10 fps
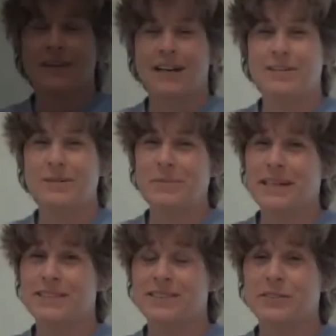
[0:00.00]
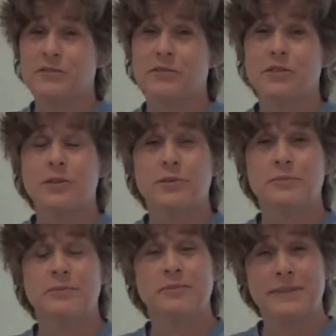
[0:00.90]
How to paint over
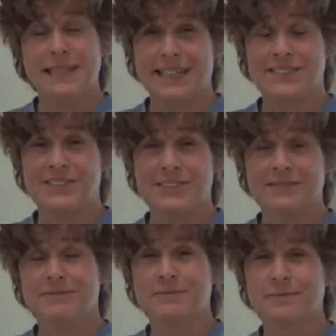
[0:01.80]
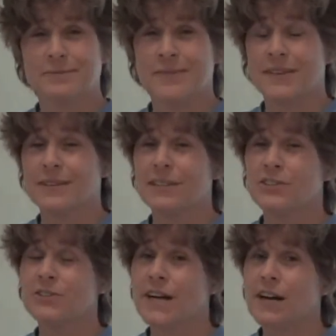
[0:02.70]
plaster.
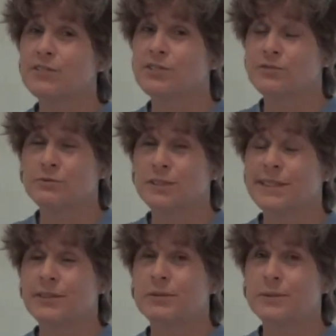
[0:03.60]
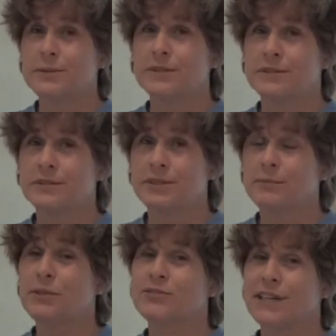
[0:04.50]
Unless your house is really old, you
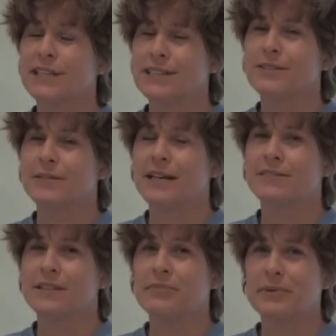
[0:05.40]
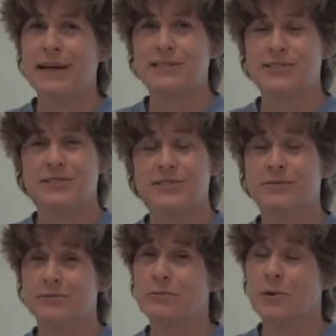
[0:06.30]
most likely don't have any plaster
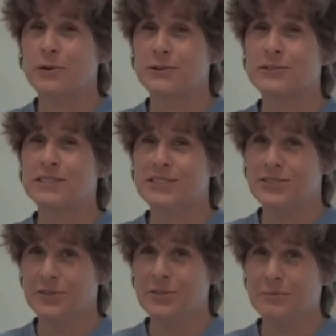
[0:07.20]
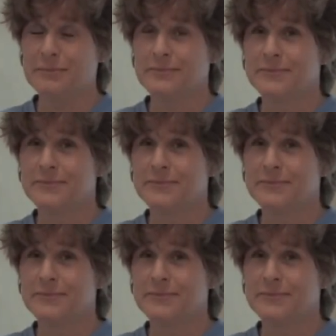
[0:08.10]
walls in your home.